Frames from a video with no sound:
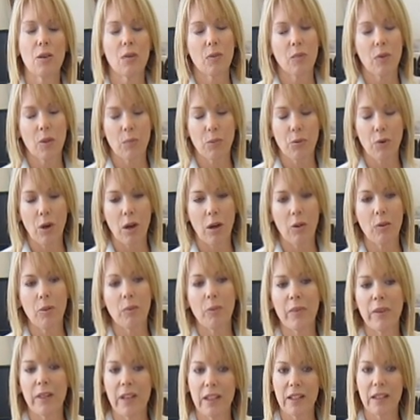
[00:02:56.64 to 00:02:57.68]
The
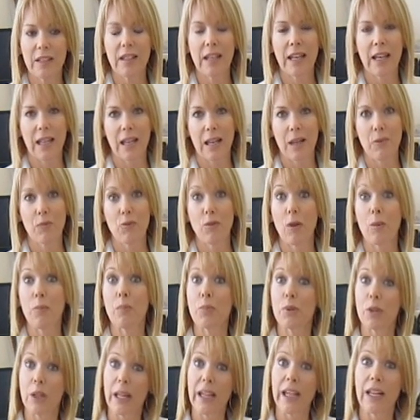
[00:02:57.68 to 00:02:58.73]
problem then came from
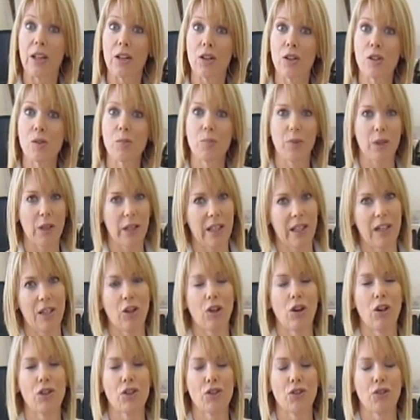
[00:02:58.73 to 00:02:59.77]
players playing
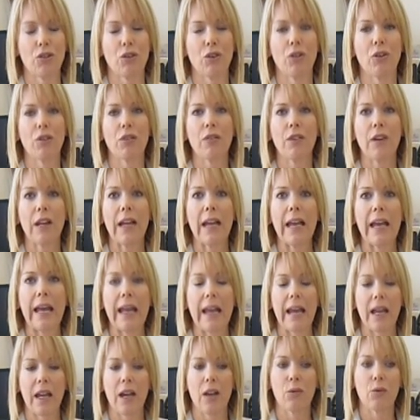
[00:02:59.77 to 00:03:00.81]
on turf
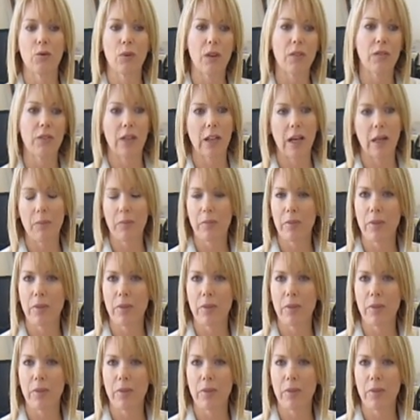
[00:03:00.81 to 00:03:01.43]
and roughing up